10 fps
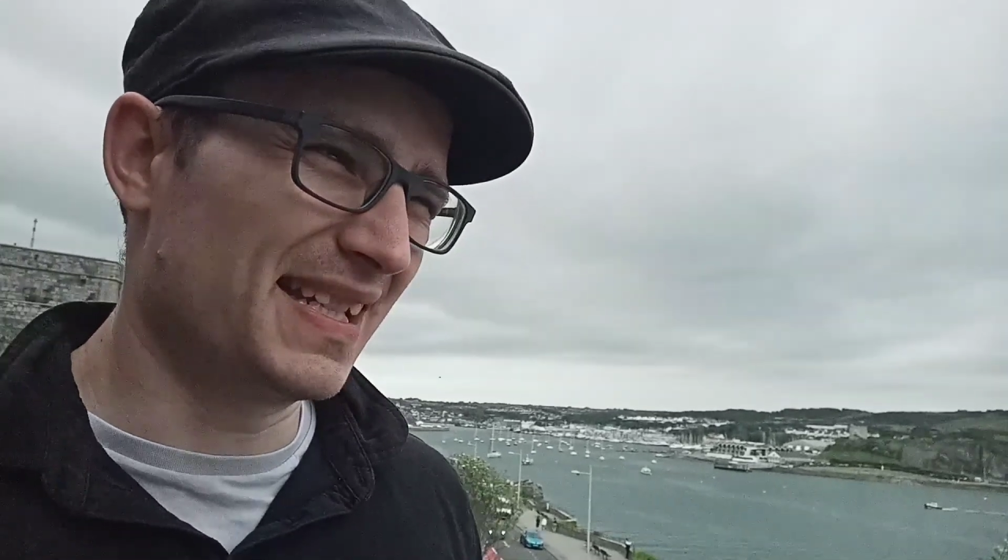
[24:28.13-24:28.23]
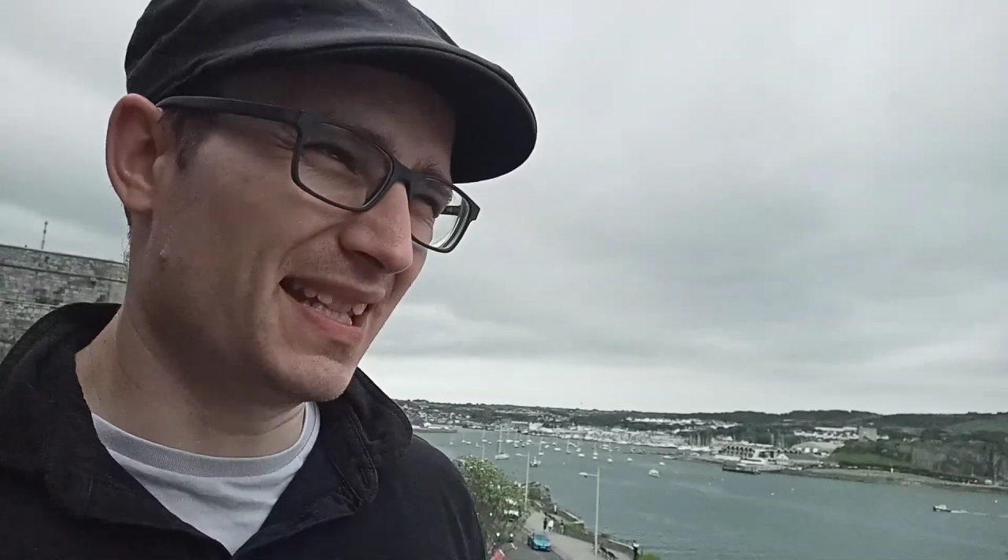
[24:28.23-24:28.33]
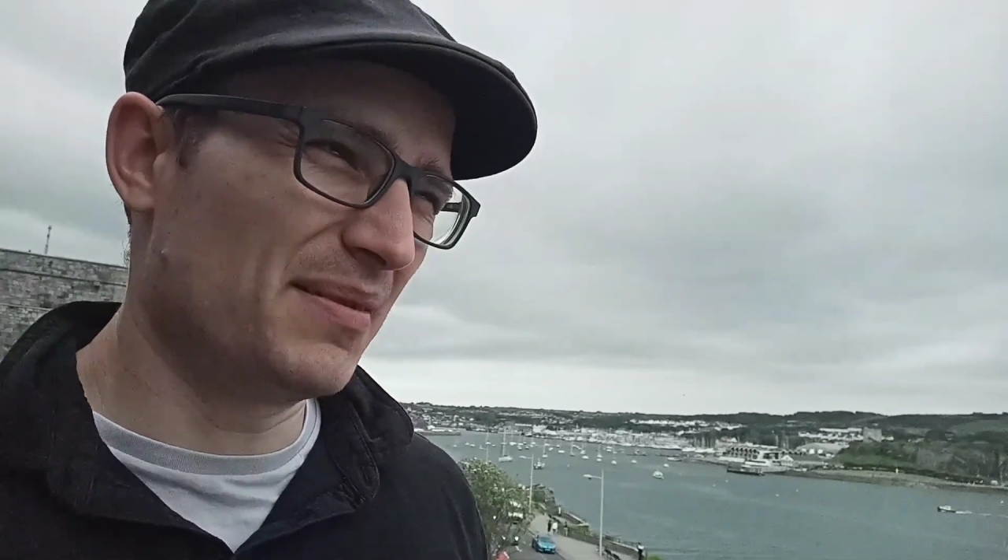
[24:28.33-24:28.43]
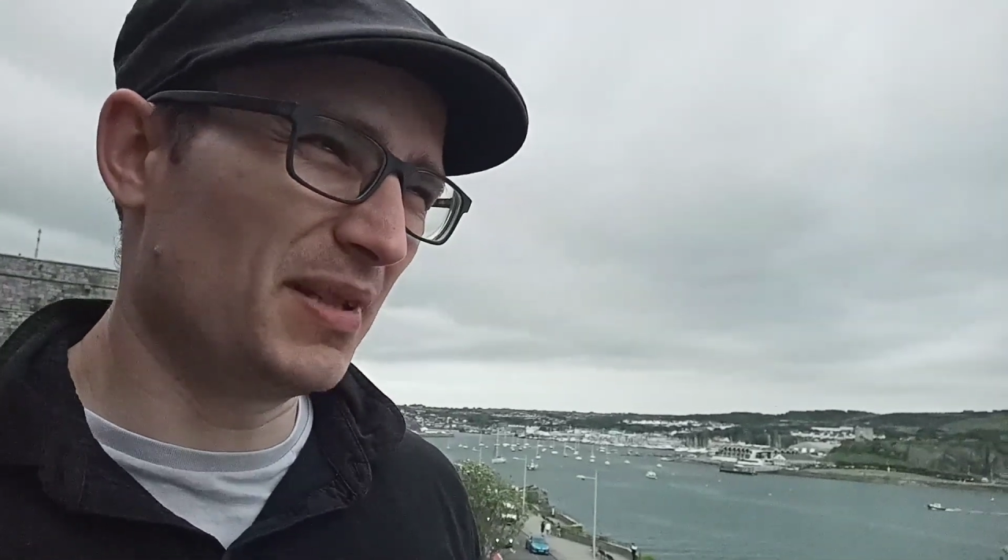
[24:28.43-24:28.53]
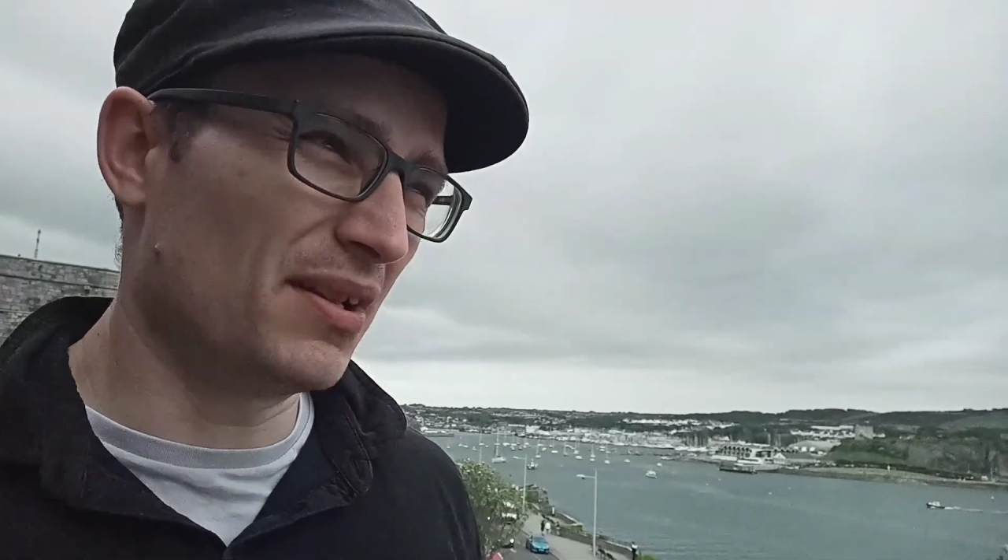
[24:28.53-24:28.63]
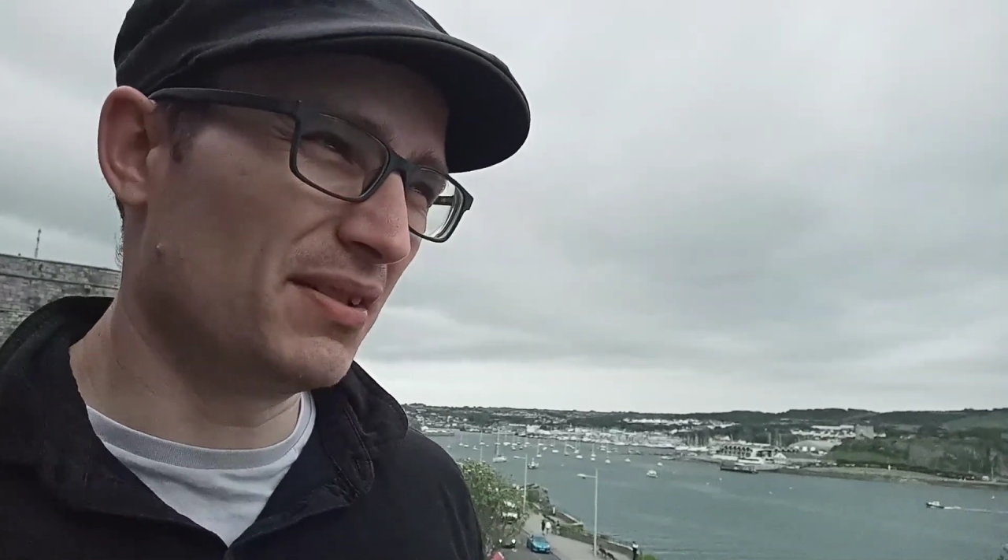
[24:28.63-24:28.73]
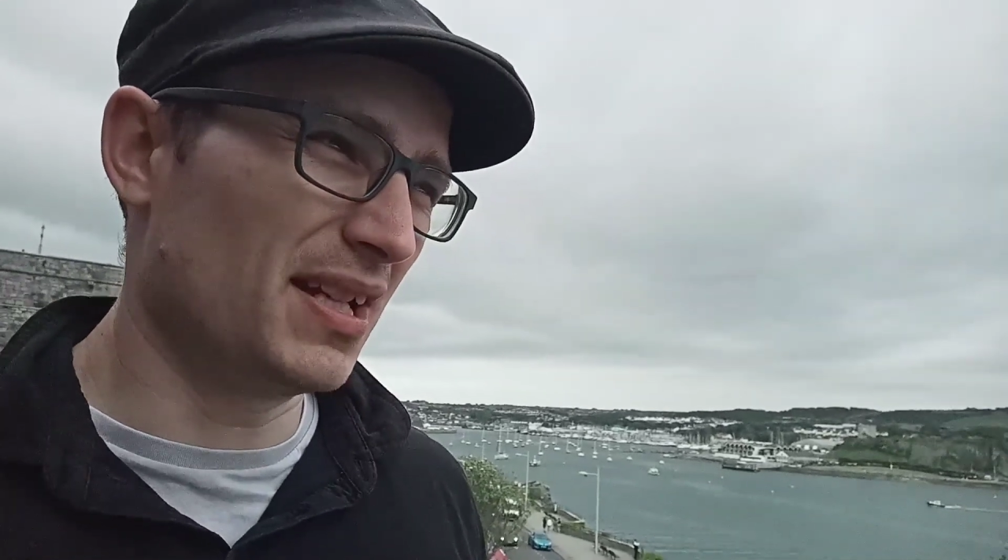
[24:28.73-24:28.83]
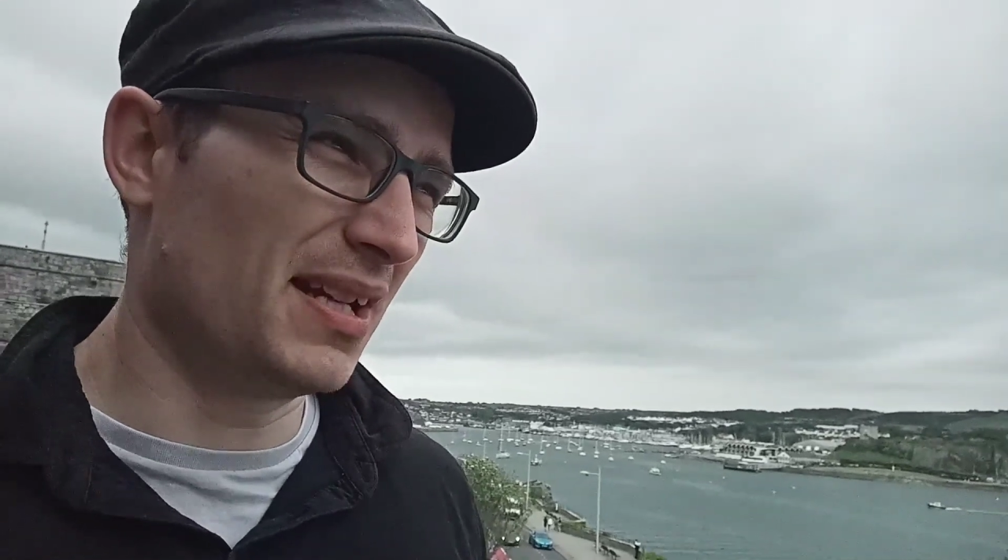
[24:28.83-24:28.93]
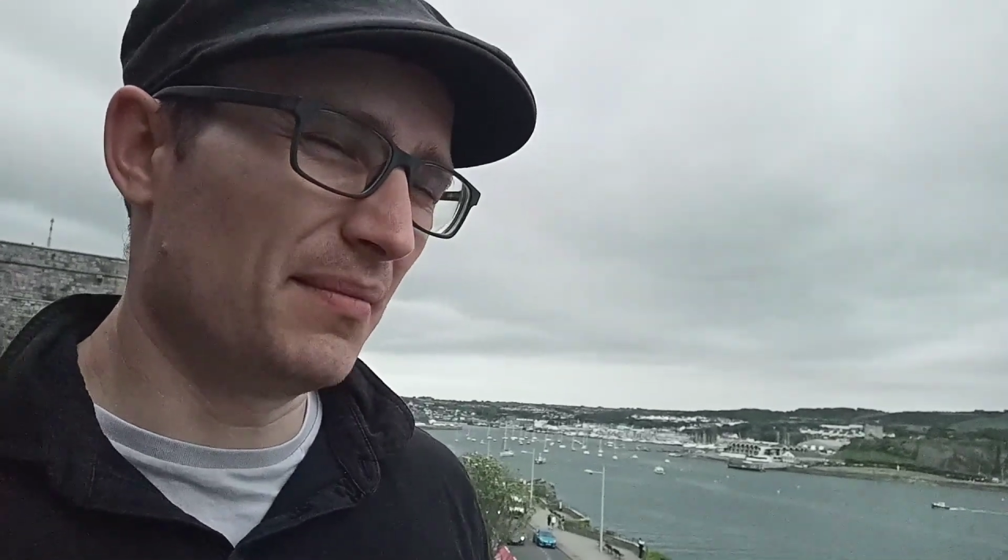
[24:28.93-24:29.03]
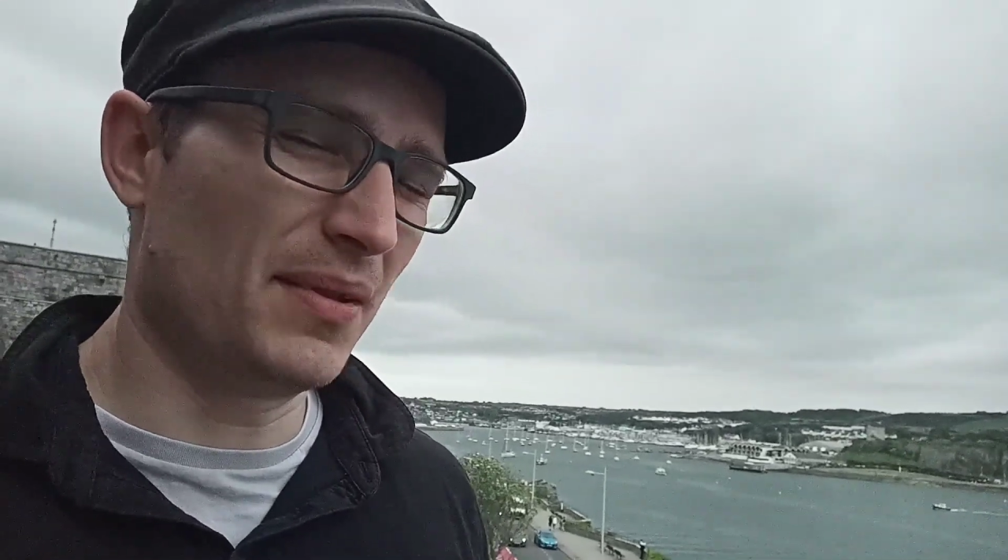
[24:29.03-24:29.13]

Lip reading: said to me, he goes, "Yeah,